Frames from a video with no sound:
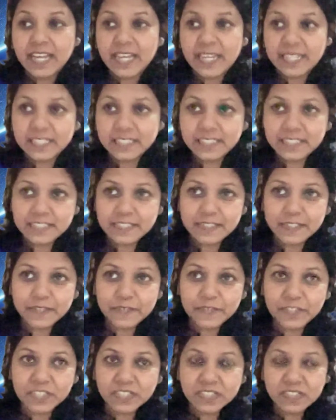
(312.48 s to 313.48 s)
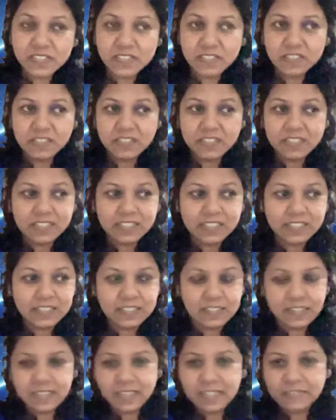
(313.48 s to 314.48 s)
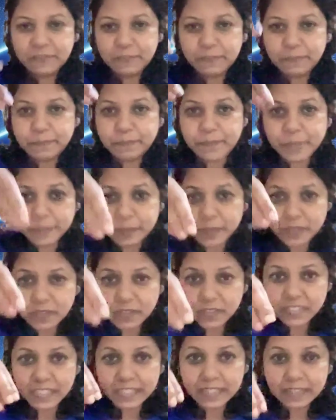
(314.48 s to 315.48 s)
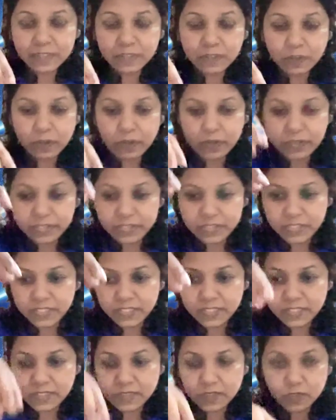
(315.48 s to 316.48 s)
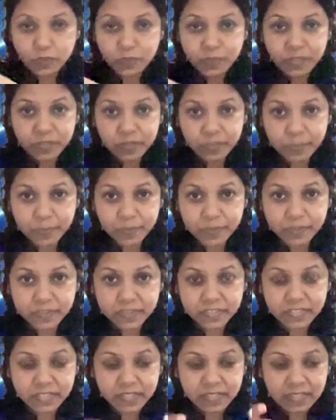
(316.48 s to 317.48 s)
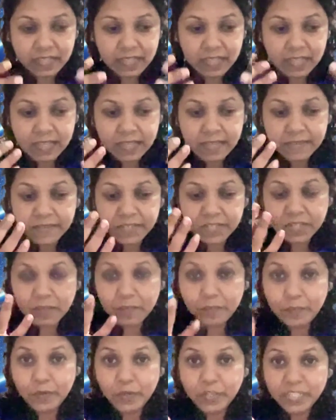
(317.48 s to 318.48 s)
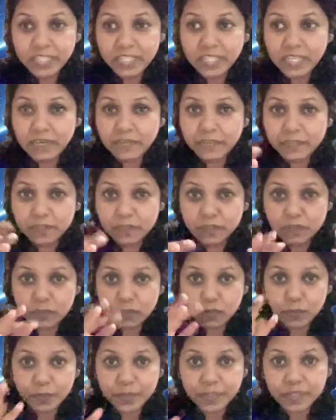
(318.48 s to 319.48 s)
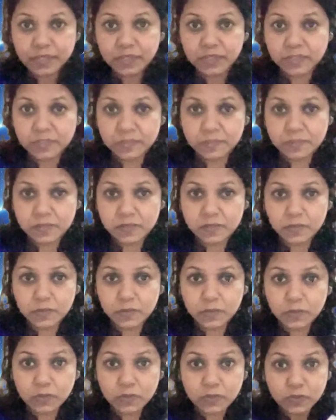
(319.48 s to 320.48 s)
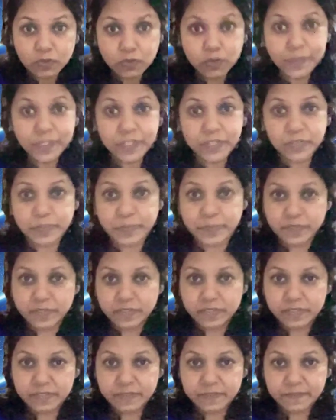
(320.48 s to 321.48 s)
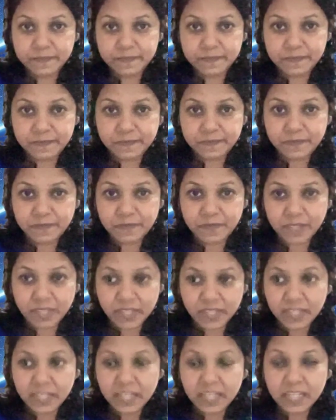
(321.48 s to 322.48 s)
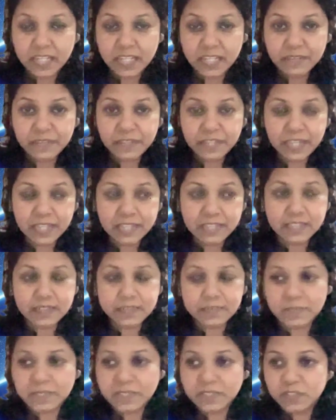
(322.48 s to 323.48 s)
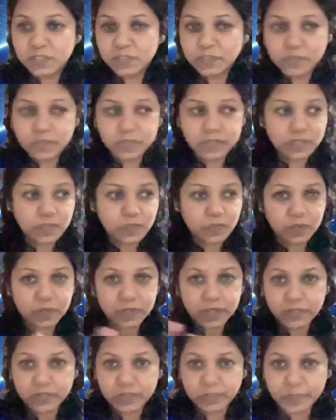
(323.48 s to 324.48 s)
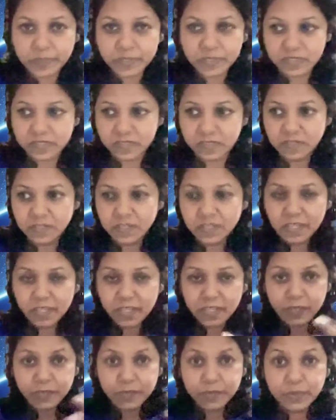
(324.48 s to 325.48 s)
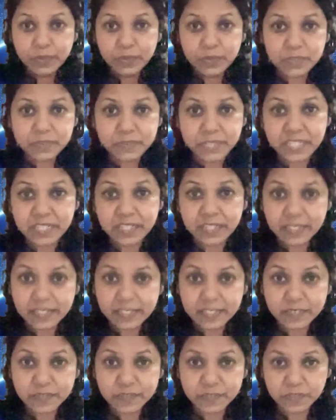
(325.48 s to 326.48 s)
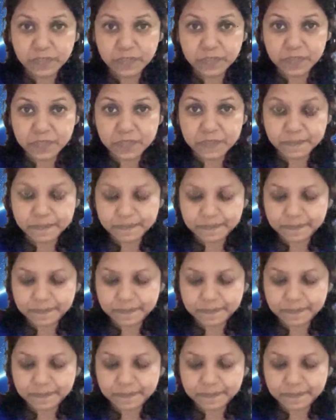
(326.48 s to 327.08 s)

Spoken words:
And if we consider that if a pebble can cause so many ripples, then our body having so many rhythms would cause so many ripples. If we had some instrument to just walk around a person, you would notice many kinds of rhythms.